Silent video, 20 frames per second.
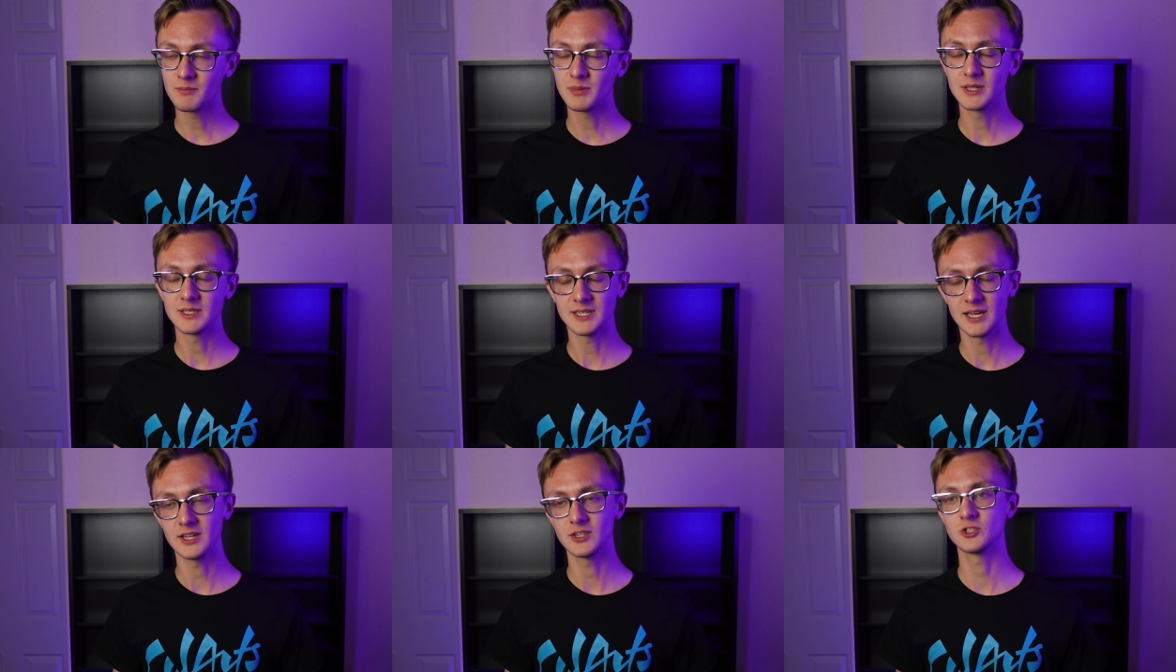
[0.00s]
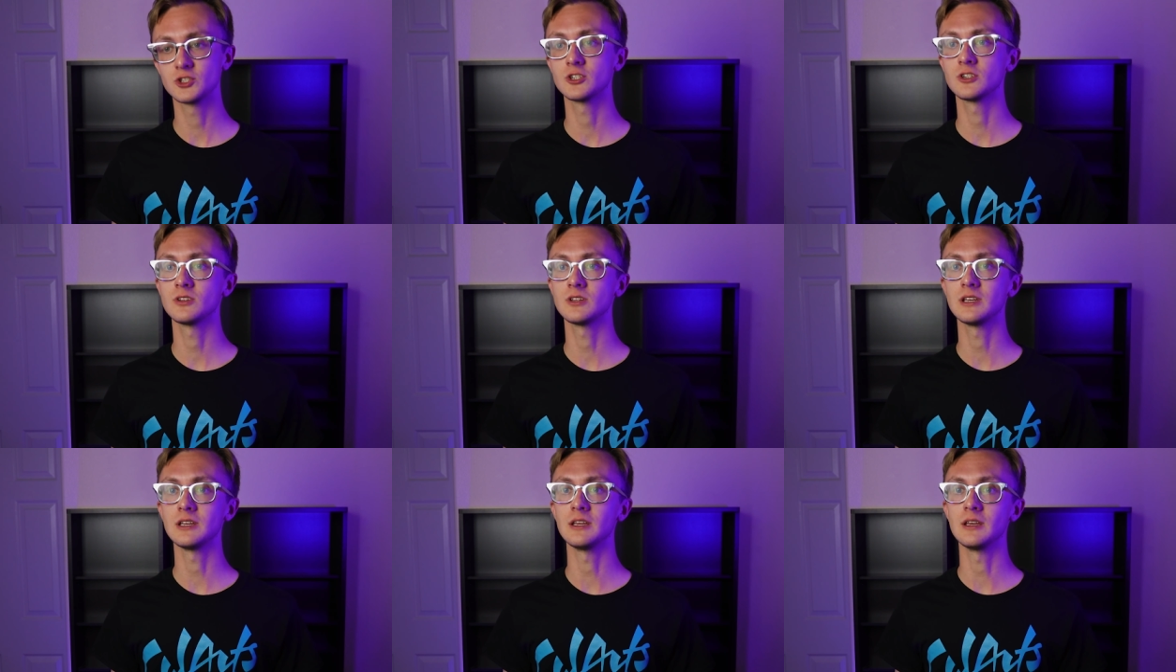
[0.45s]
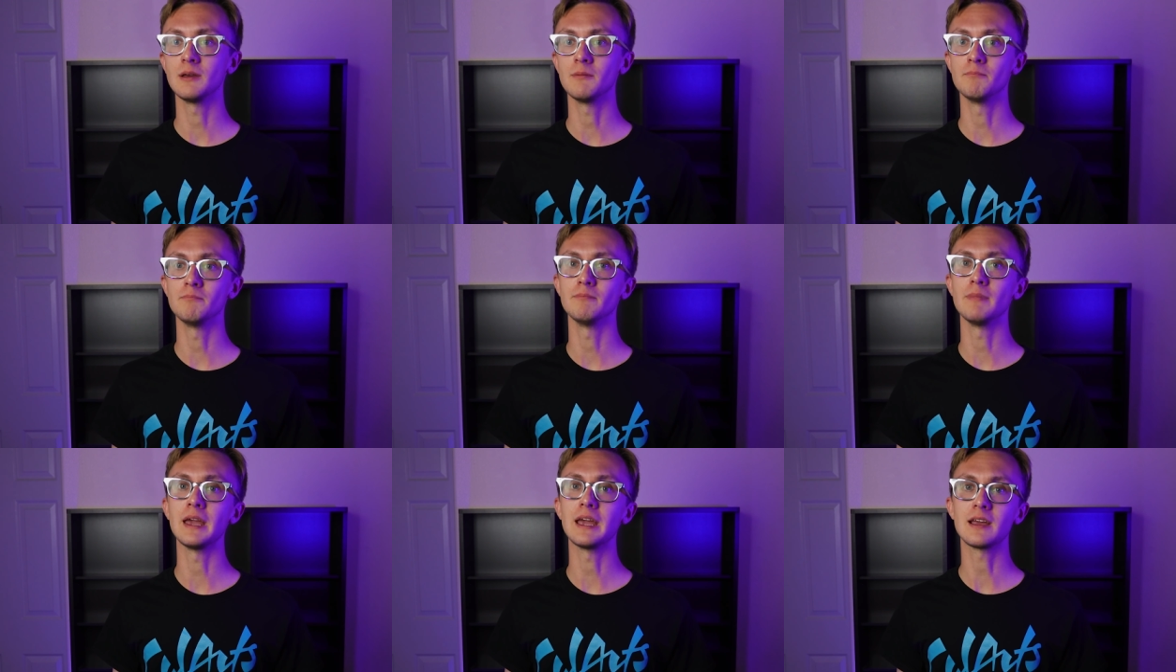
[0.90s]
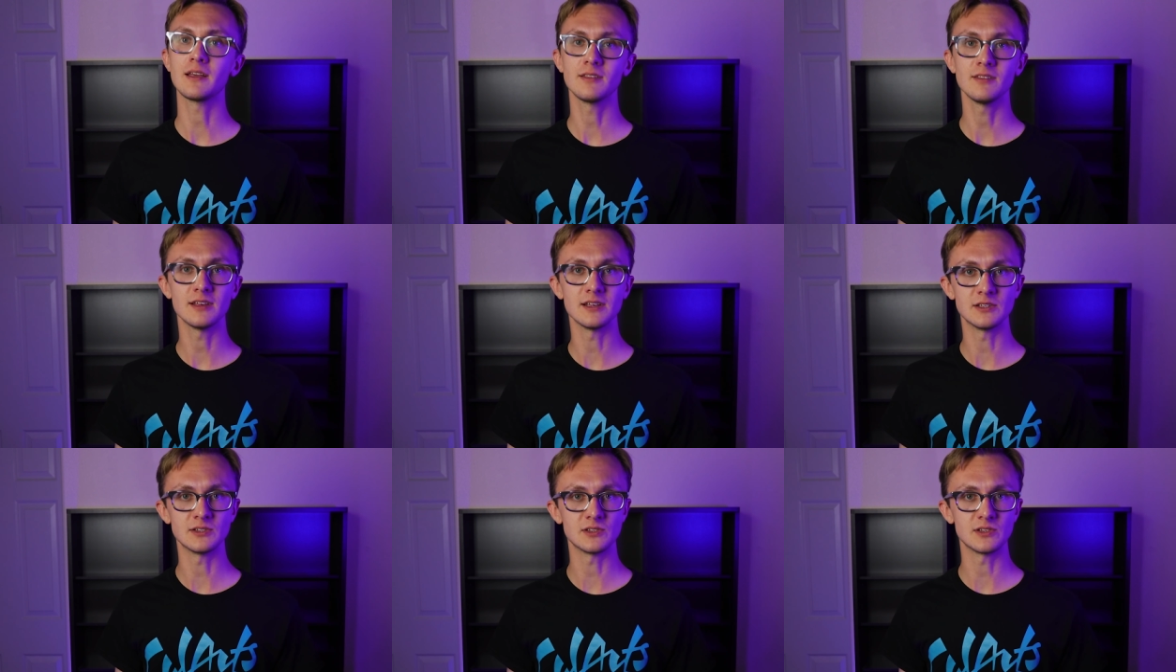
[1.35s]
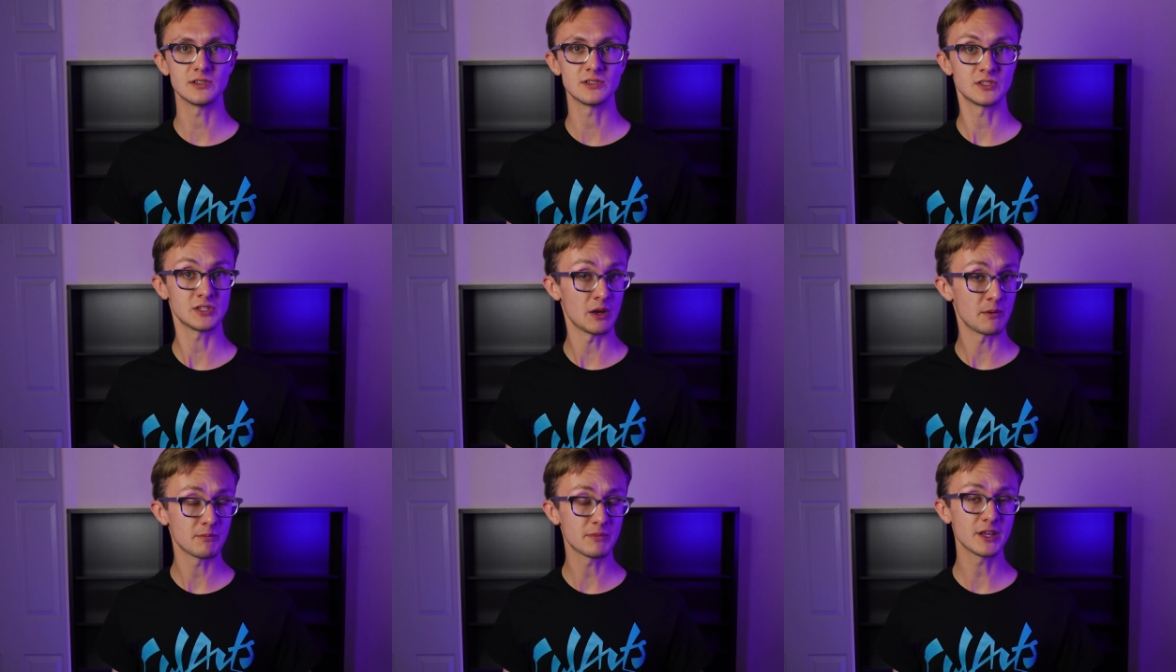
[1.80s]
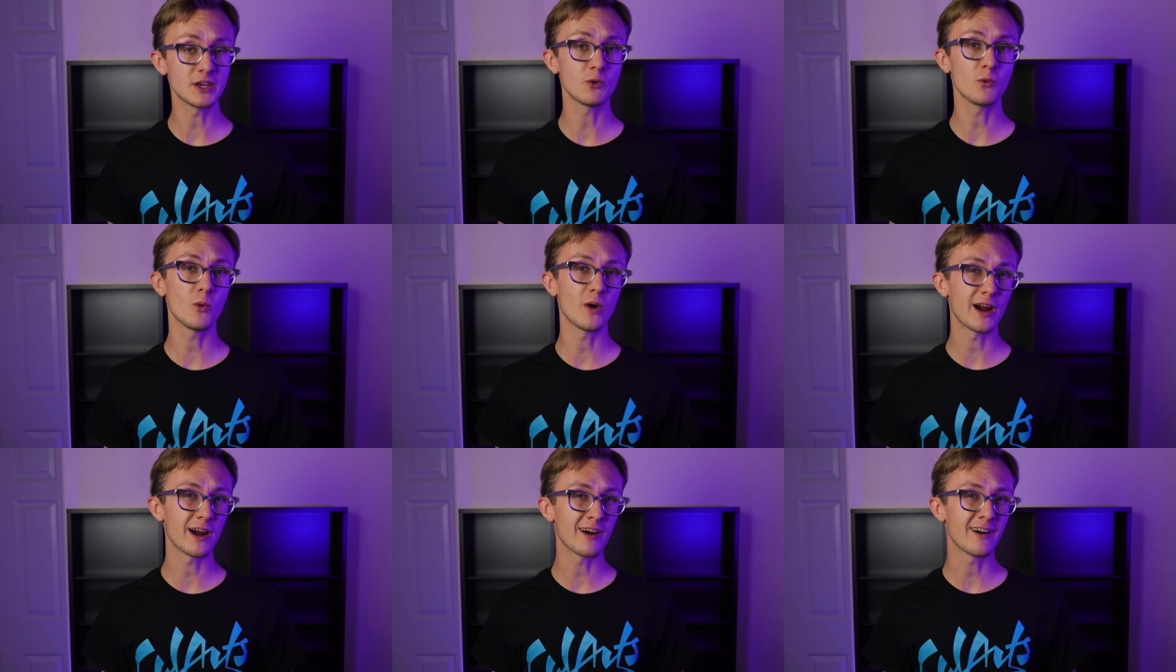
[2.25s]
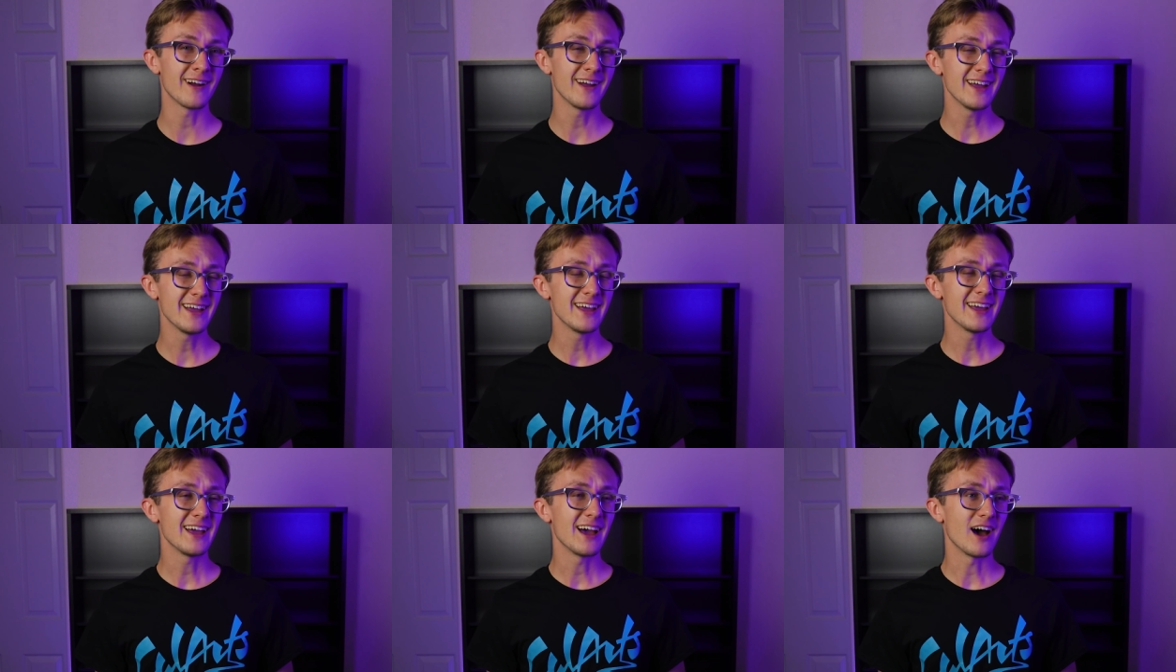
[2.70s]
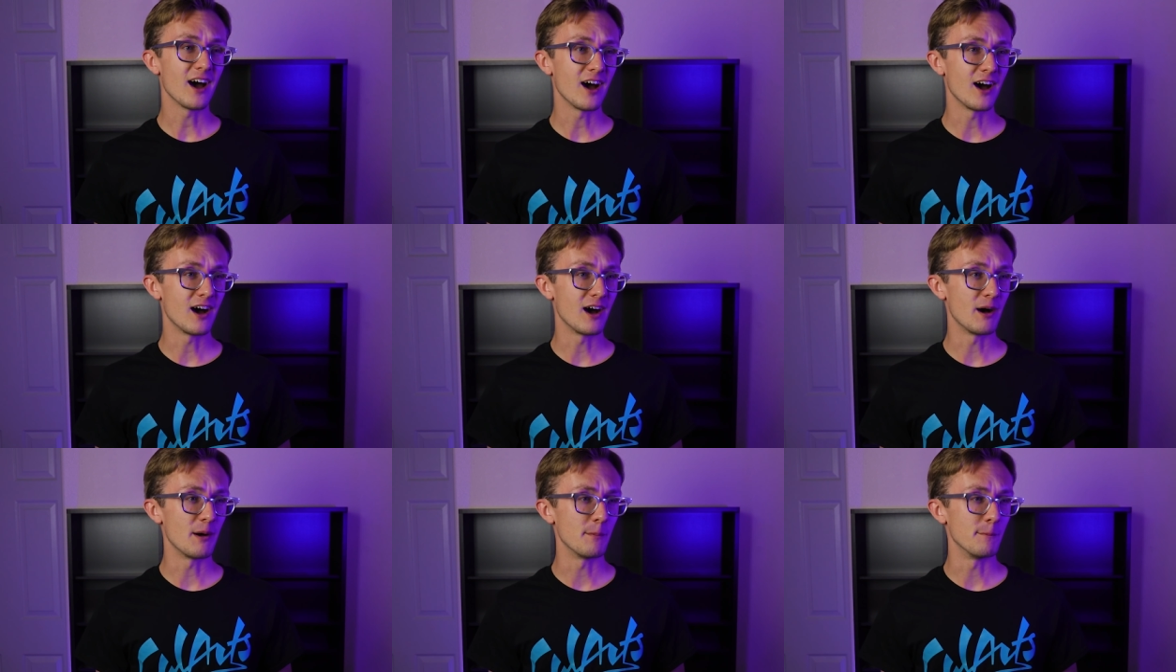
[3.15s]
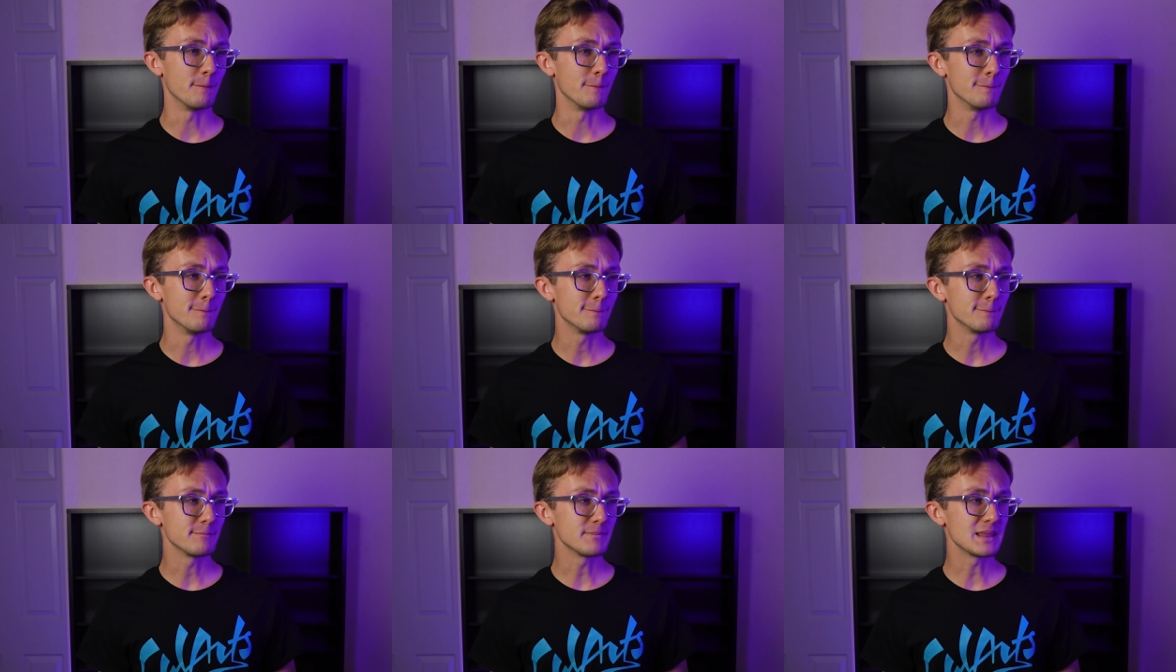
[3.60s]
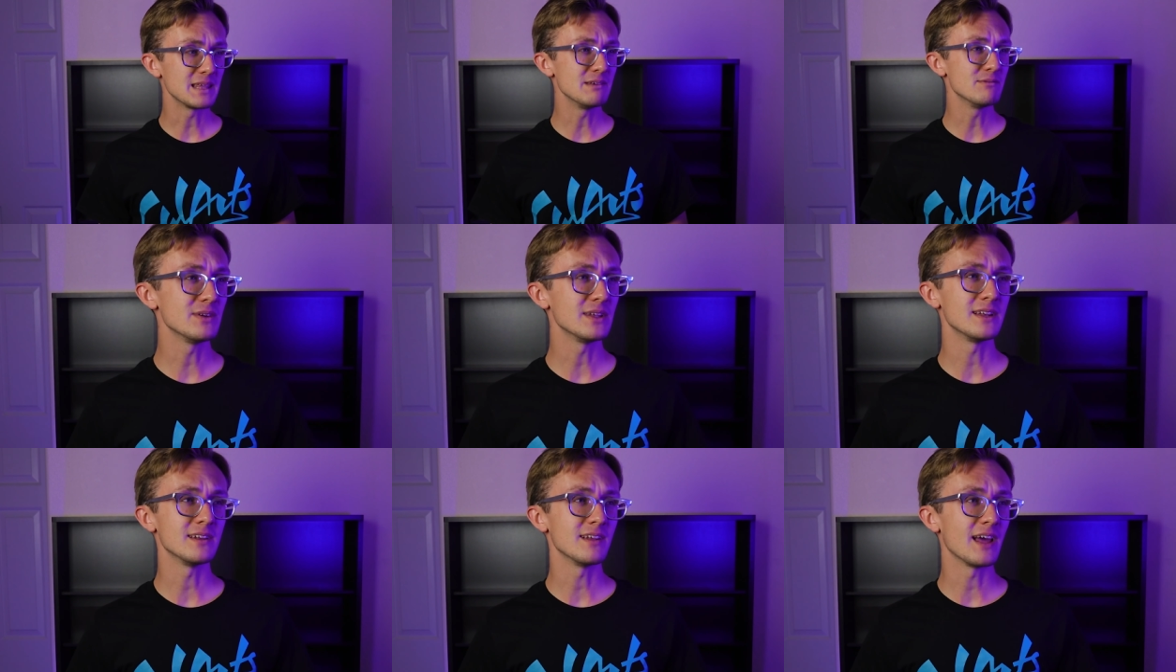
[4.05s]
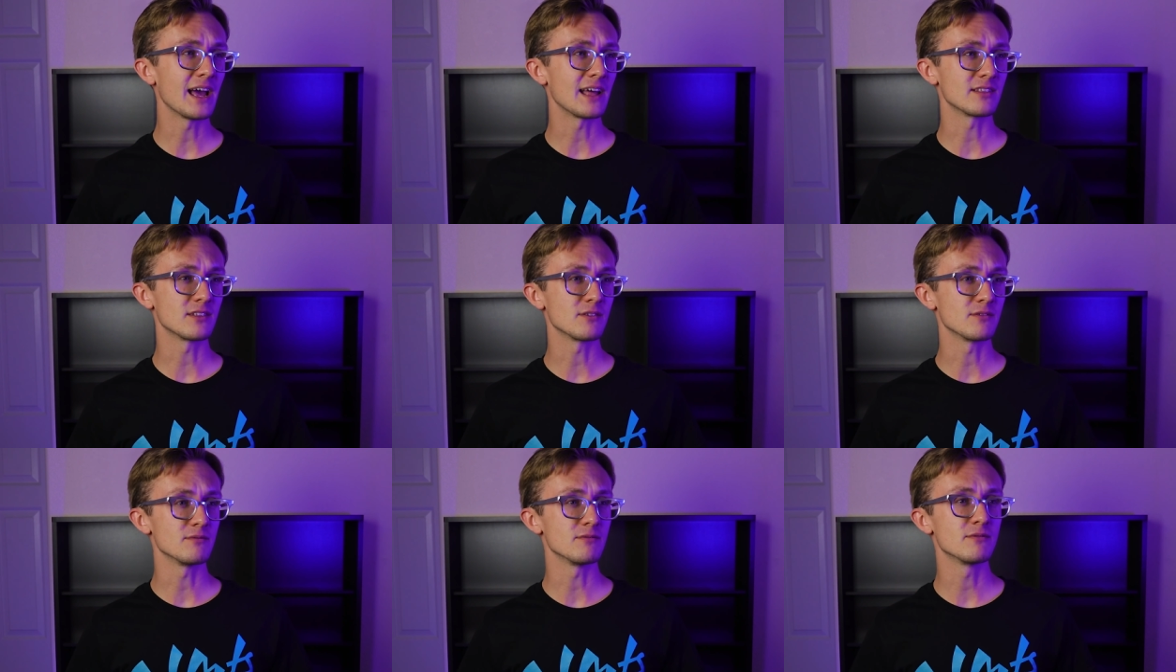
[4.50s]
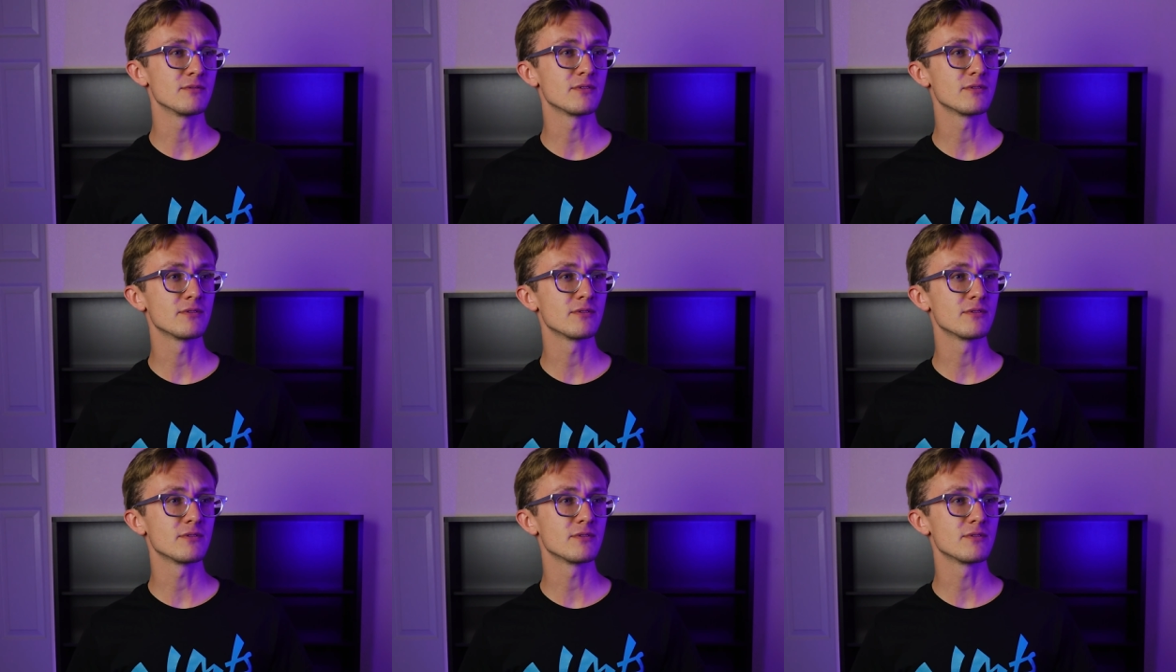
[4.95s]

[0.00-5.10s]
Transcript: potentially make this something where um, even at the